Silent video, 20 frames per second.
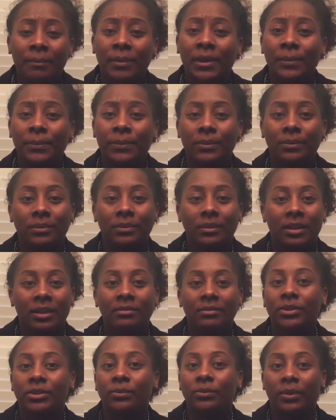People
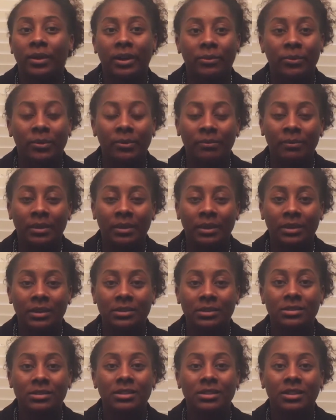love to work with
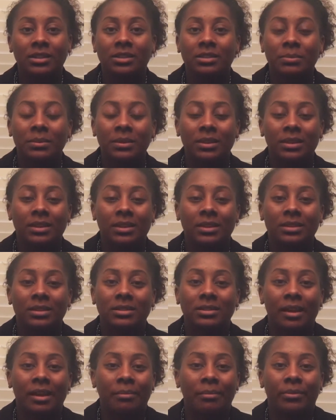me just
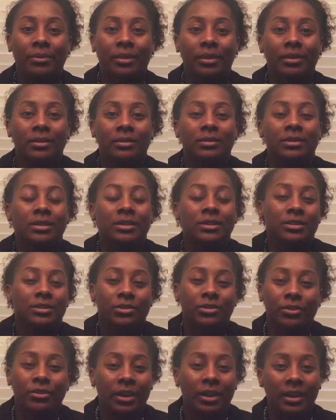because I bring this
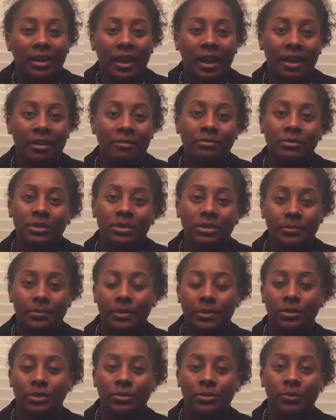great
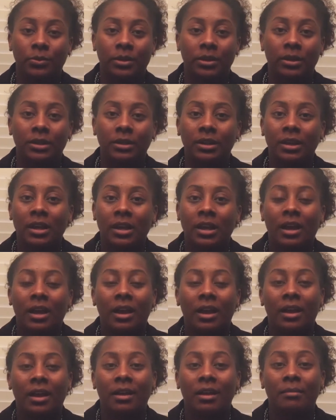atmosphere to work.
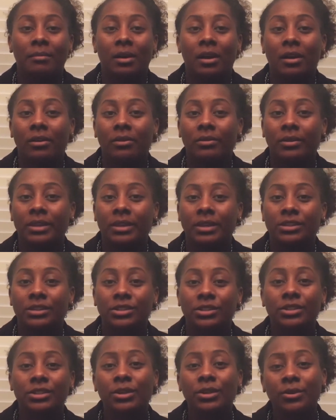I'm always
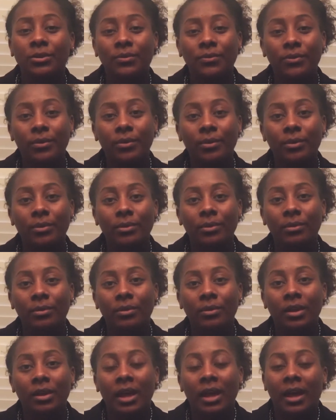
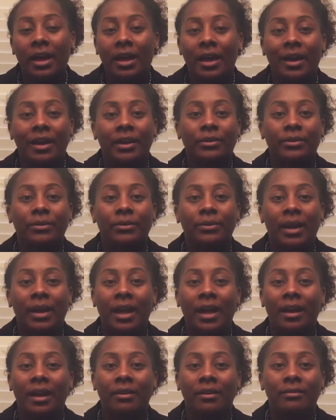cheerful. I don't
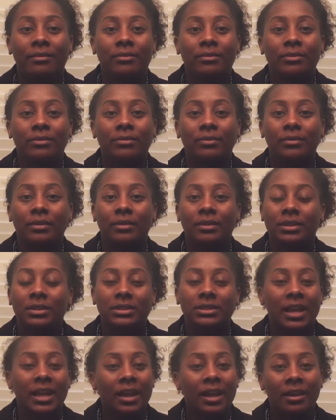have a
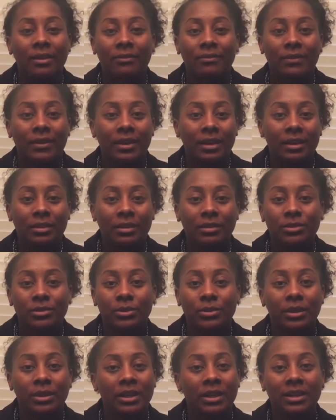sad face
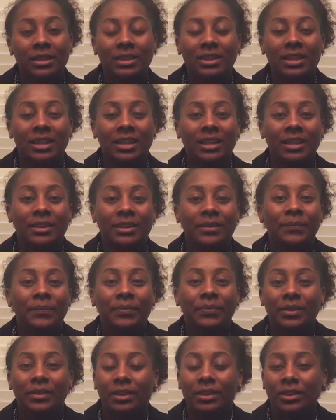or anything.
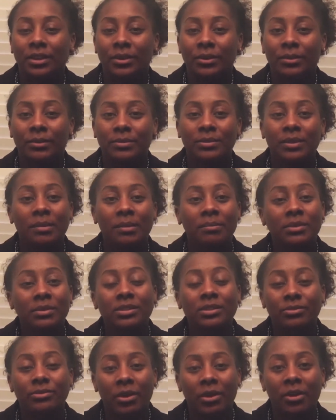If
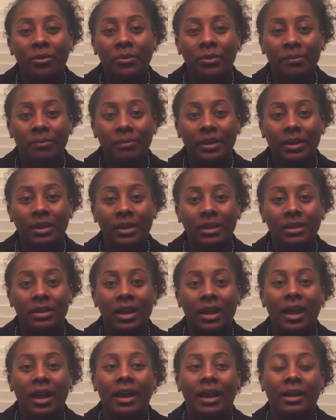something's wrong with
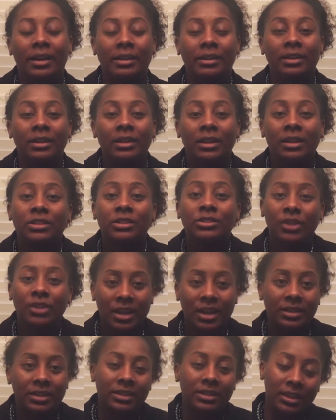me, I
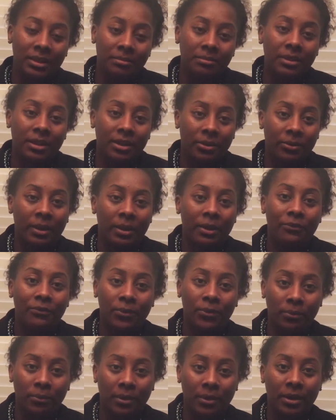try to keep that away
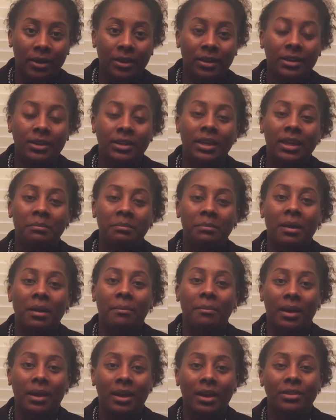from work and keep my
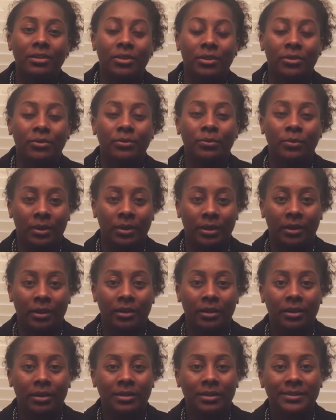mind on
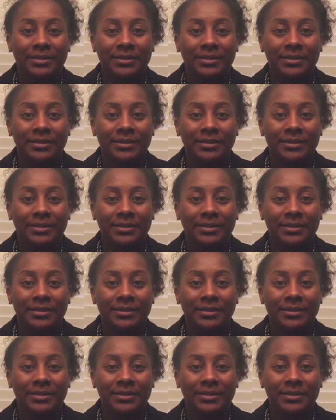work.